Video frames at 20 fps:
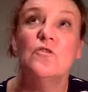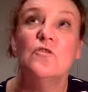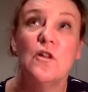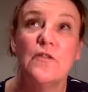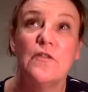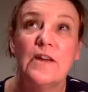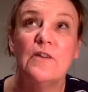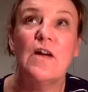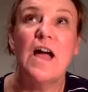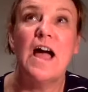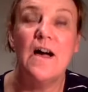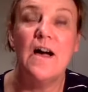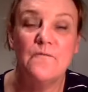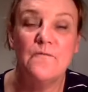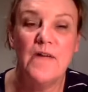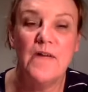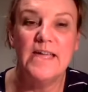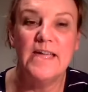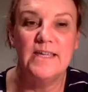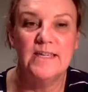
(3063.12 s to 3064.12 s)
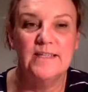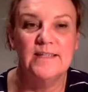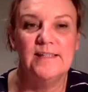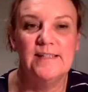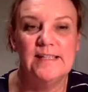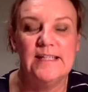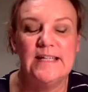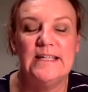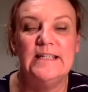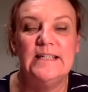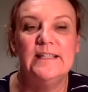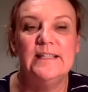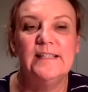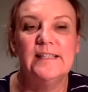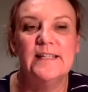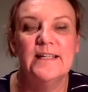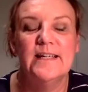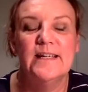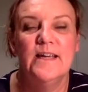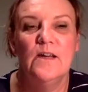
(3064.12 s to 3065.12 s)
there are
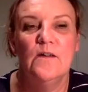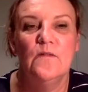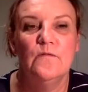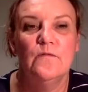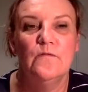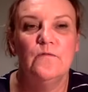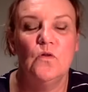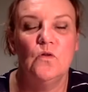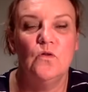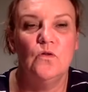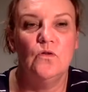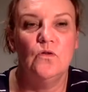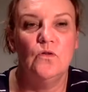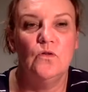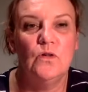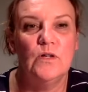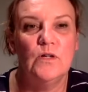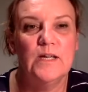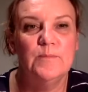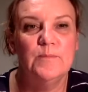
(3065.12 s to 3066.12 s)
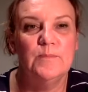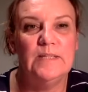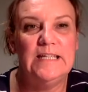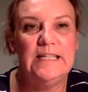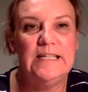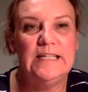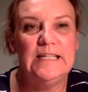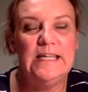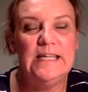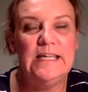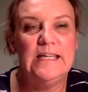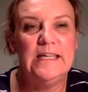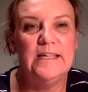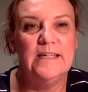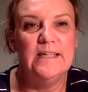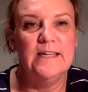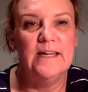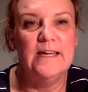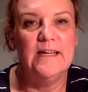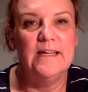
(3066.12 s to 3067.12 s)
vacancies for
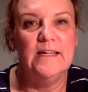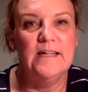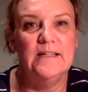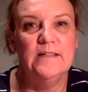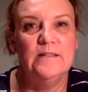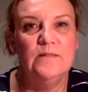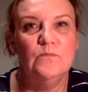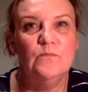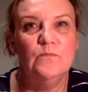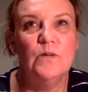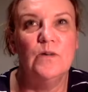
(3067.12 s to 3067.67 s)
completely, I